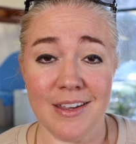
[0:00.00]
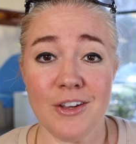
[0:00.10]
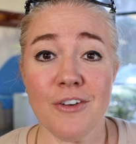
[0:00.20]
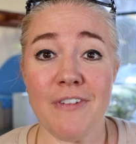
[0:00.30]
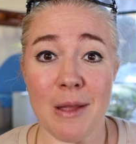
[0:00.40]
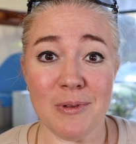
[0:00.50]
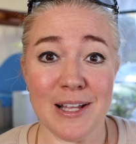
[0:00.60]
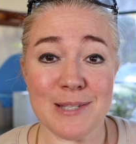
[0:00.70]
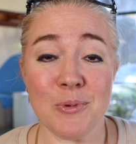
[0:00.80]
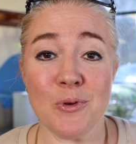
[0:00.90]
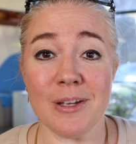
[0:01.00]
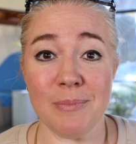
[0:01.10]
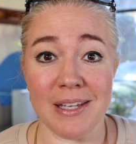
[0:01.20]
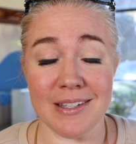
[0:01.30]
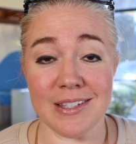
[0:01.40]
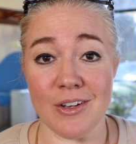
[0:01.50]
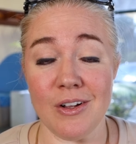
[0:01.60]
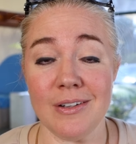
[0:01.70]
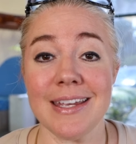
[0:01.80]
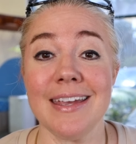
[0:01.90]
your fiberglass pool can be
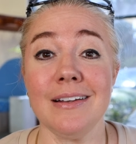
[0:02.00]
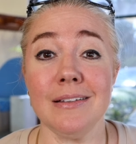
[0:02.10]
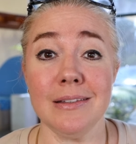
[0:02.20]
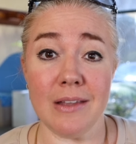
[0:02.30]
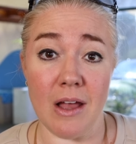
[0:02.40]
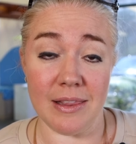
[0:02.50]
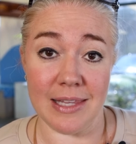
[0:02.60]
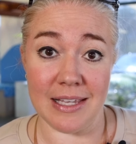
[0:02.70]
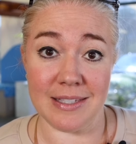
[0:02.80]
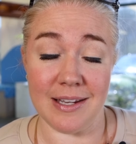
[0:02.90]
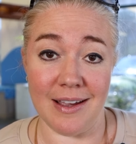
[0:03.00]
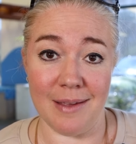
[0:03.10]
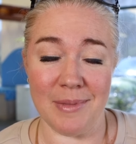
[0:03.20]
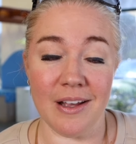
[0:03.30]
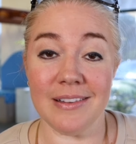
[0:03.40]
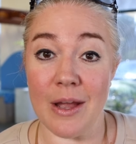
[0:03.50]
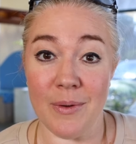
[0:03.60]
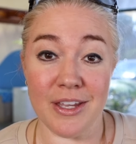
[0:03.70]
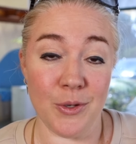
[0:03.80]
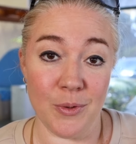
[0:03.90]
installed in a lot less time,
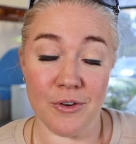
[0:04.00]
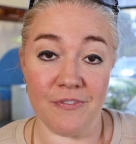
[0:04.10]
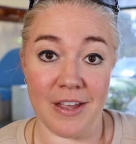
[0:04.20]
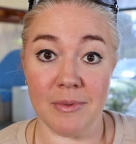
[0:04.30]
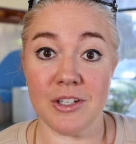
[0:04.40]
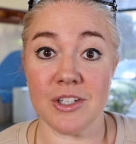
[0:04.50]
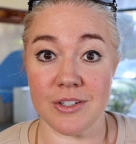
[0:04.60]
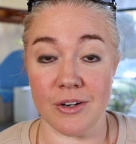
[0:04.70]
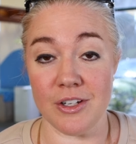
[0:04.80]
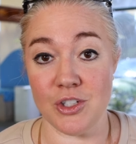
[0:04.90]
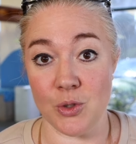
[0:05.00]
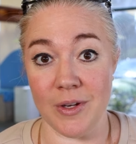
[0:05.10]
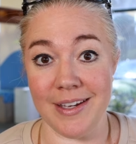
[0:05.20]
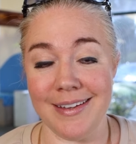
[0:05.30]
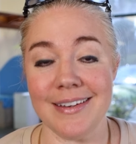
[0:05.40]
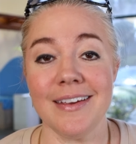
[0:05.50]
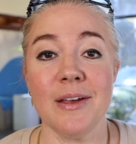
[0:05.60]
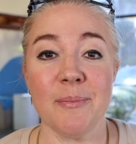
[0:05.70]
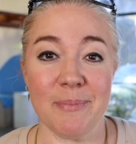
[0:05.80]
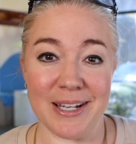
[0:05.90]
allowing you and your family to start enjoying it
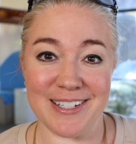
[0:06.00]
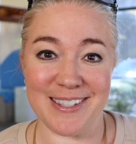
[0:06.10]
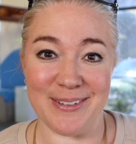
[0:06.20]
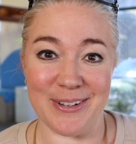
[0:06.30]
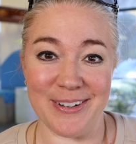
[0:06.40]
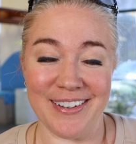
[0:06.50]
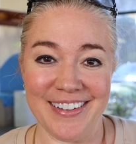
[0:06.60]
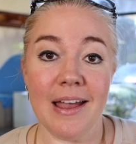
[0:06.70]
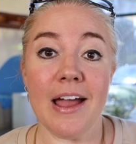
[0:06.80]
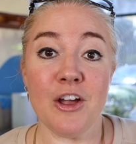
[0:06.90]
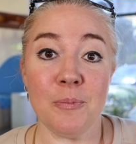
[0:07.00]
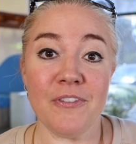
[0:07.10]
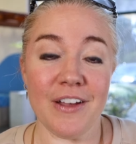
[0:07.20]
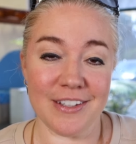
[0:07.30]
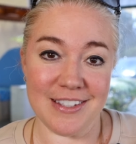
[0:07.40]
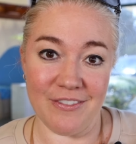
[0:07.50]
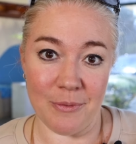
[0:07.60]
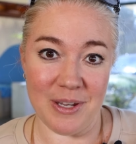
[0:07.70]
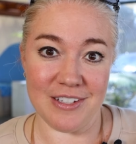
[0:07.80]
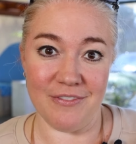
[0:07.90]
much sooner. I hope you found this
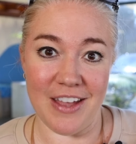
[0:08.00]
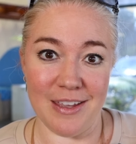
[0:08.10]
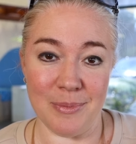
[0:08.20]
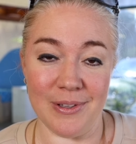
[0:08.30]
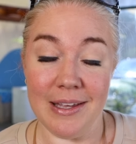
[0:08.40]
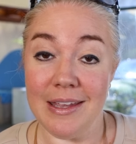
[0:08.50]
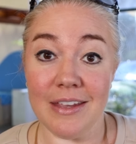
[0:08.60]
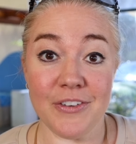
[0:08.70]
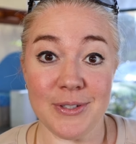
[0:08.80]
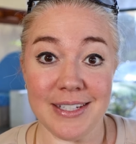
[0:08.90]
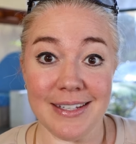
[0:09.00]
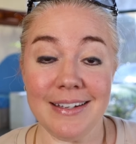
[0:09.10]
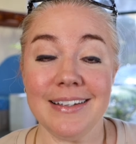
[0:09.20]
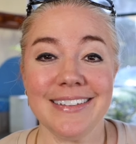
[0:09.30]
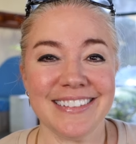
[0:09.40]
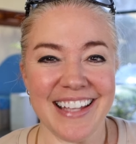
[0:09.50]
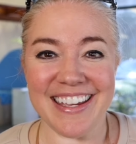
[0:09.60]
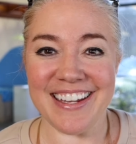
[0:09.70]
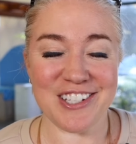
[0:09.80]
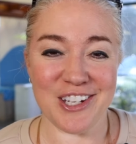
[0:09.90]
information valuable. If you did, like
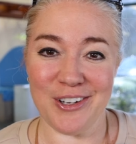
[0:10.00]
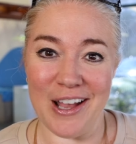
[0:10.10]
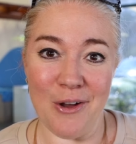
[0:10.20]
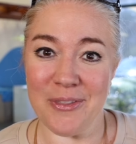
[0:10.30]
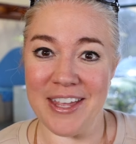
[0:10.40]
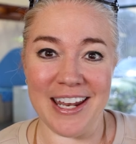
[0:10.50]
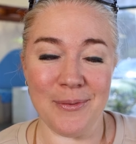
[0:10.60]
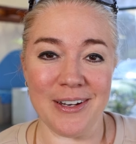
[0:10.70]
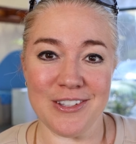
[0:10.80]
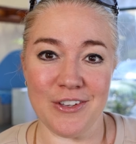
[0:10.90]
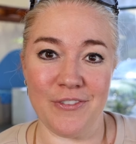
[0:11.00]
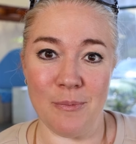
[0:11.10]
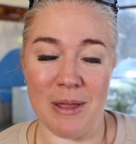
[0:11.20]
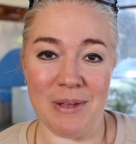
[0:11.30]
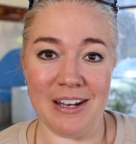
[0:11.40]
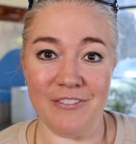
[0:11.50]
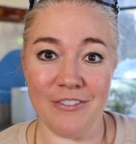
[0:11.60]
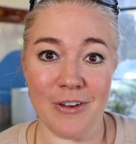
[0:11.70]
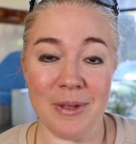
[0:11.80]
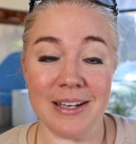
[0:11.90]
it and share it out with anyone else you feel may benefit
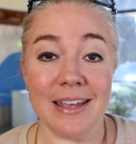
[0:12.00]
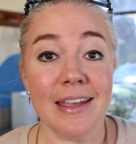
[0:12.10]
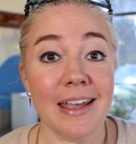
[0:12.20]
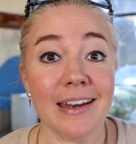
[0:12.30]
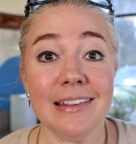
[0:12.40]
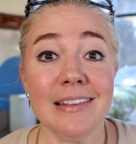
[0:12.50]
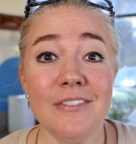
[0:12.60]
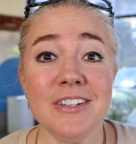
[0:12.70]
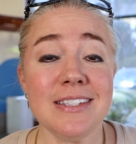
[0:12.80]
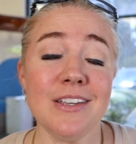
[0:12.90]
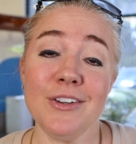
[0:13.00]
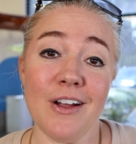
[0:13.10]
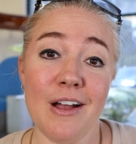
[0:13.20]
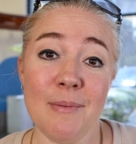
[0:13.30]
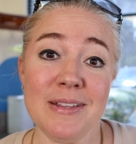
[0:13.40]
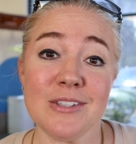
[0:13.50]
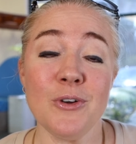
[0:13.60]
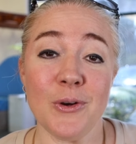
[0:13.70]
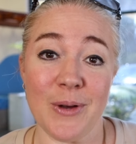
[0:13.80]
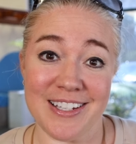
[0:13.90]
from it, and I'd love to see your comments or
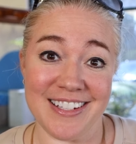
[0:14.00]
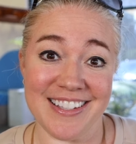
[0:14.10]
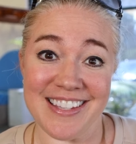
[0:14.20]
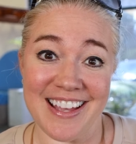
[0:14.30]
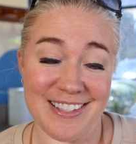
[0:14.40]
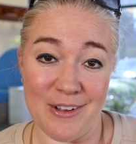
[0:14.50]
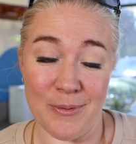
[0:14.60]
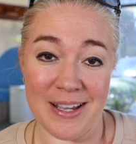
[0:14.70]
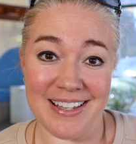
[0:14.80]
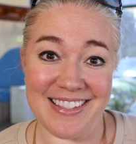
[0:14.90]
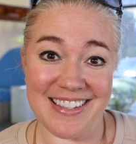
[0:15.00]
questions as always.